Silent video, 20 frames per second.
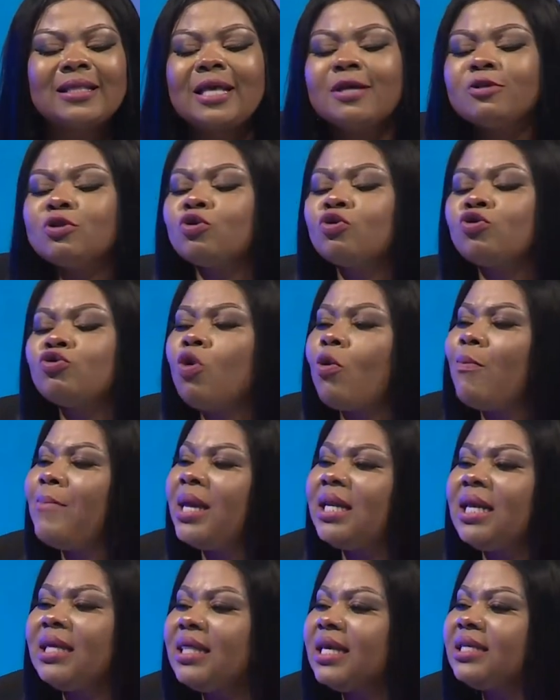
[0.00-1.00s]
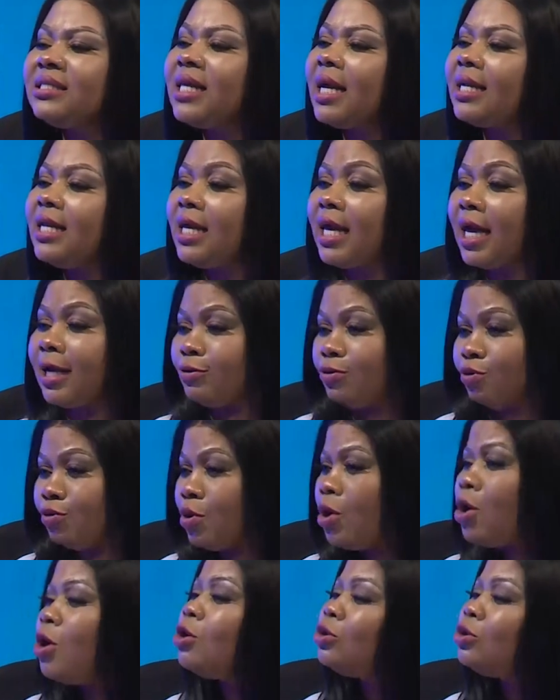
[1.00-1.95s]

there's so many things that they can do